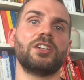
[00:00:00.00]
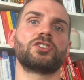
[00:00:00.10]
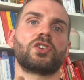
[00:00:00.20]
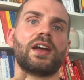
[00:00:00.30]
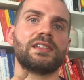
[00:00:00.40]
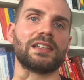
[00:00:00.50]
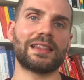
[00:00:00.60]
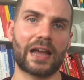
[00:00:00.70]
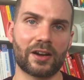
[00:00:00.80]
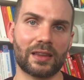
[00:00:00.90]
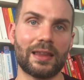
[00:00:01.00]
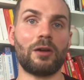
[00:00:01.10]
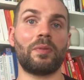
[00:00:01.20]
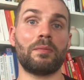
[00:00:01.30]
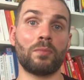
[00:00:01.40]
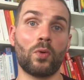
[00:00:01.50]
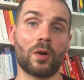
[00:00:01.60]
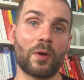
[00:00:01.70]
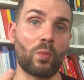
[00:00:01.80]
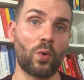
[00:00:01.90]
trying to learn a little bit more
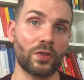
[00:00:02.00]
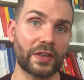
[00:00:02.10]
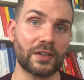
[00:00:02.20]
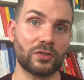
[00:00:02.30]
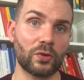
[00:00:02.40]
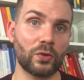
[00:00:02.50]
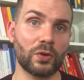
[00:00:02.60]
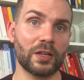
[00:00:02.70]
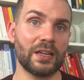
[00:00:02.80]
about what they do